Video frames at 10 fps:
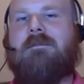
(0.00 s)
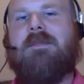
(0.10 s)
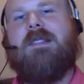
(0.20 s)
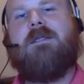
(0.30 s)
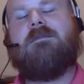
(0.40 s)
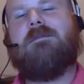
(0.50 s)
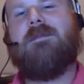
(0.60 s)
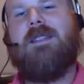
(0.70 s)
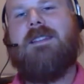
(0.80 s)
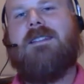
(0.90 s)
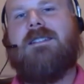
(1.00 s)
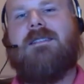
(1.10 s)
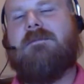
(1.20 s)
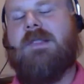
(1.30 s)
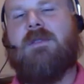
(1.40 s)
so
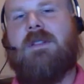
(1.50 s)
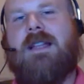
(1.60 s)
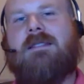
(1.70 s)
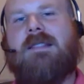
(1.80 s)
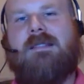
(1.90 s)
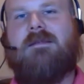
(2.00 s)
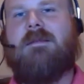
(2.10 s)
silver linings.